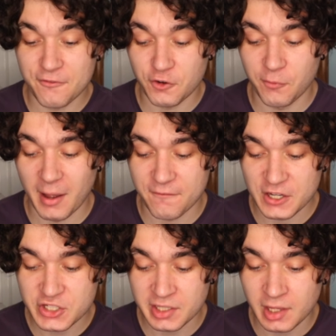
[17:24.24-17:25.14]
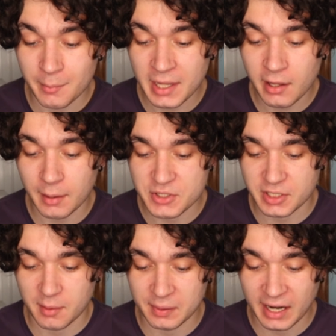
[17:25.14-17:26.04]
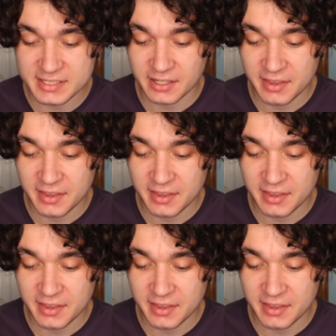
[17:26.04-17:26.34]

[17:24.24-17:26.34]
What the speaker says: for my fishing thumbnail, I'm just gonna press on